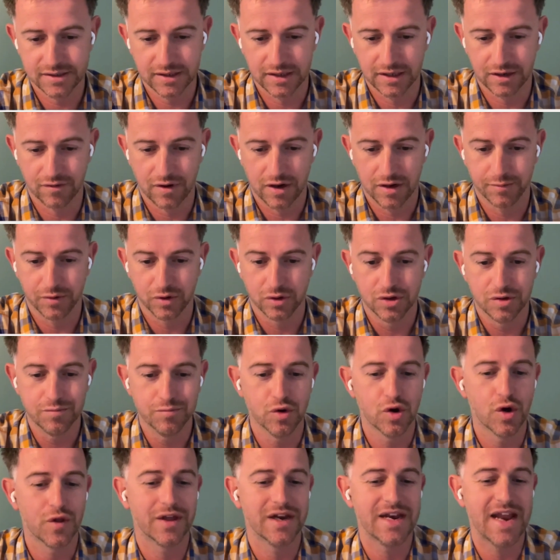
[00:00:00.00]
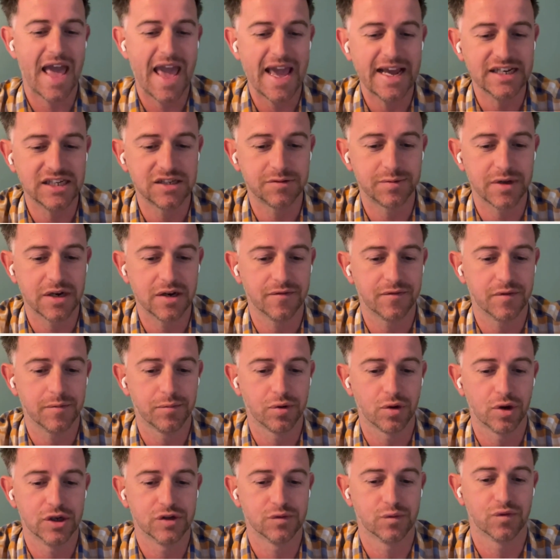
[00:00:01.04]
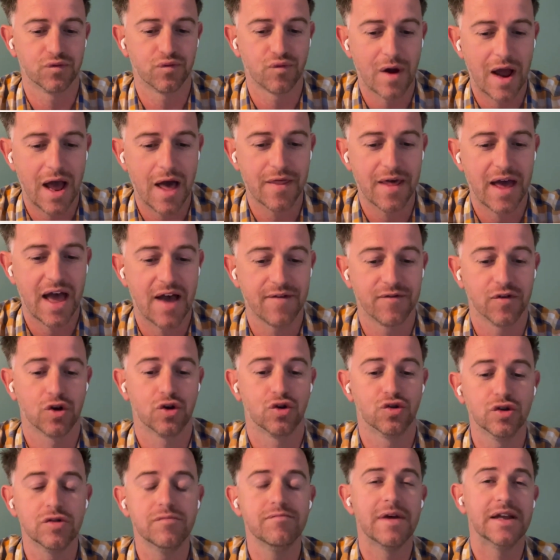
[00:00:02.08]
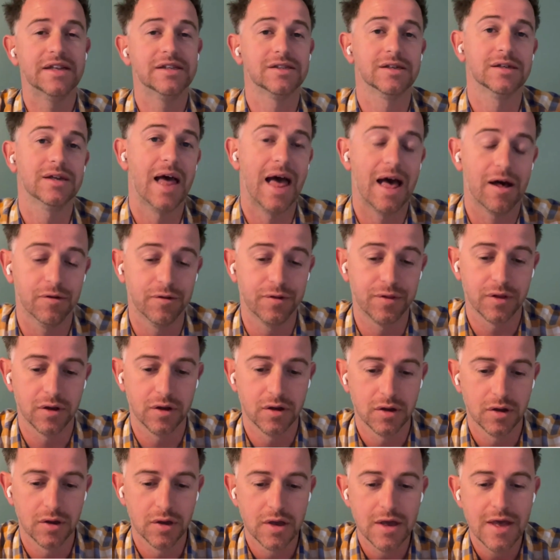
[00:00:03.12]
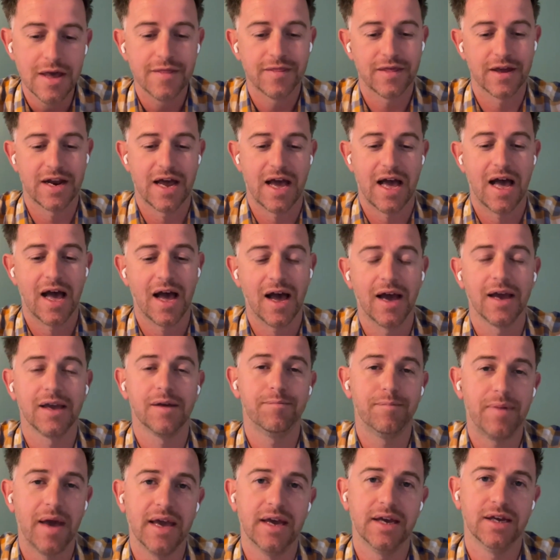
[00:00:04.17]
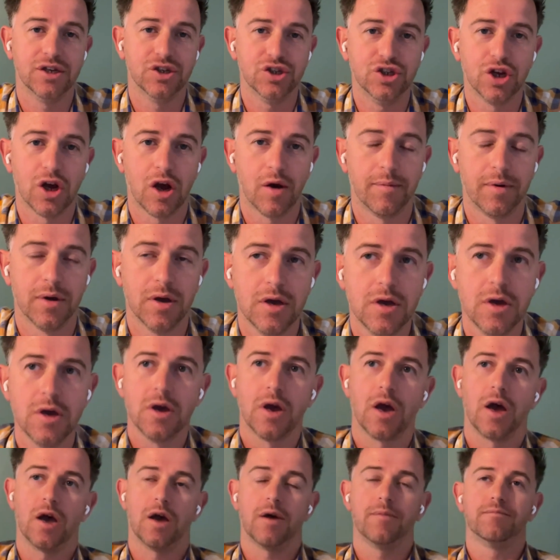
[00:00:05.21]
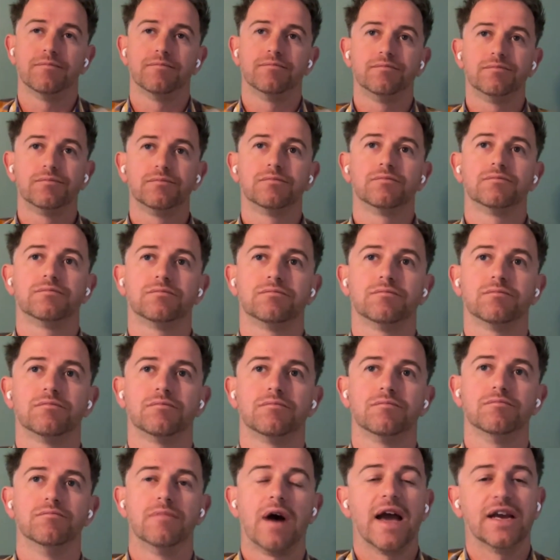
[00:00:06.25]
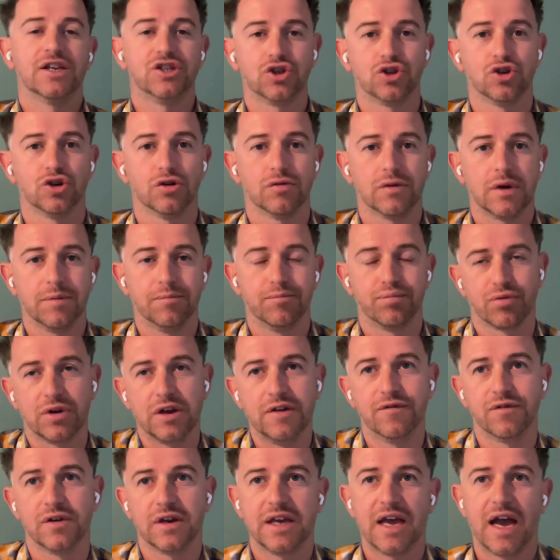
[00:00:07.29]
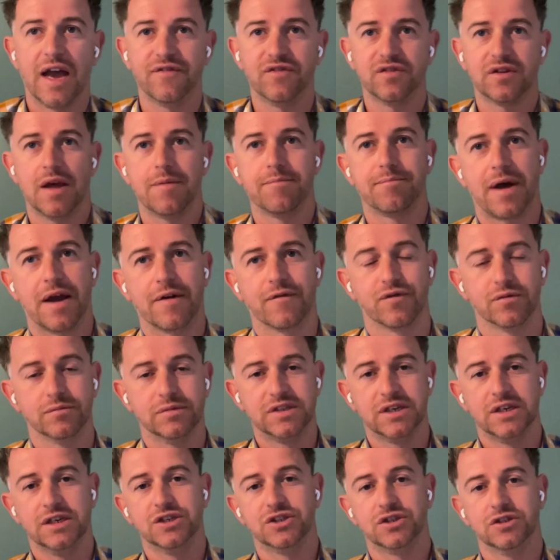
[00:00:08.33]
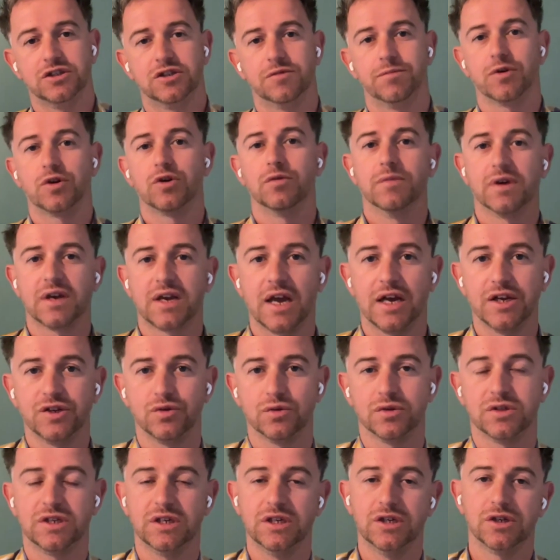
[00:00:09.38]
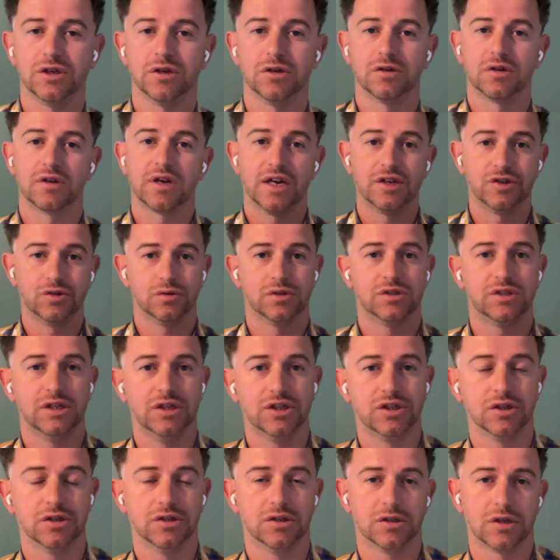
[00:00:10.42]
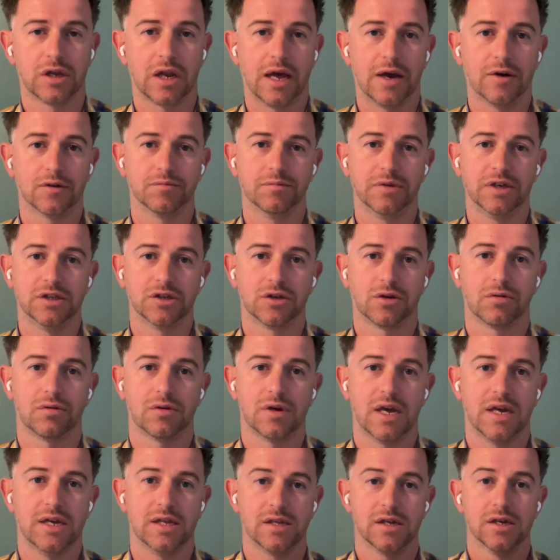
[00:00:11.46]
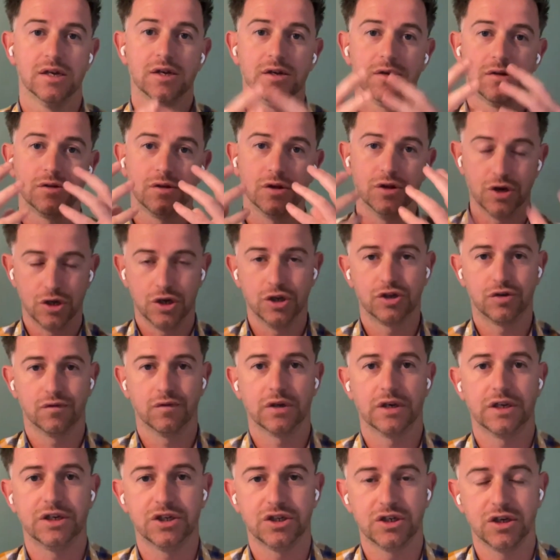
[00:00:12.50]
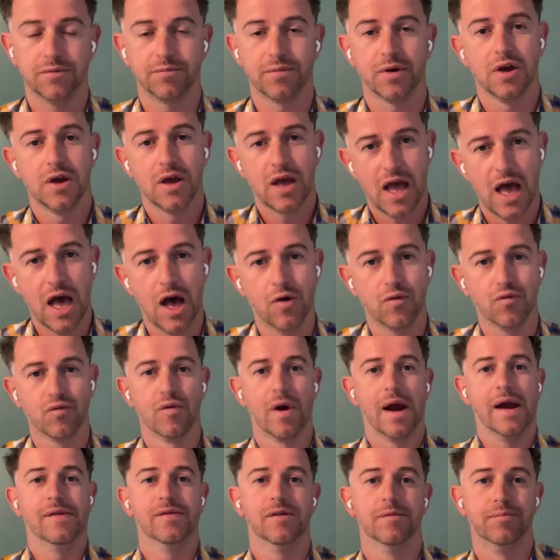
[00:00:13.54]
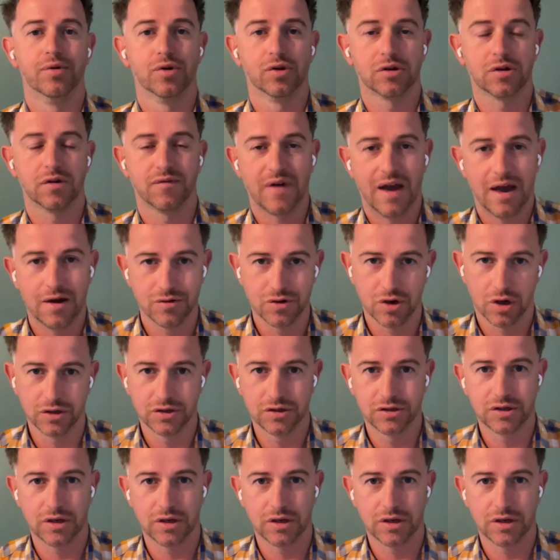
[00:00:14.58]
That's incredible. More than 80% of employees would rather have a good mental health than a high-paying job. My story, briefly, I stepped back from teaching to become a casual teacher. Casual teaching has allowed me to create Nurturing Leadership, help write the book of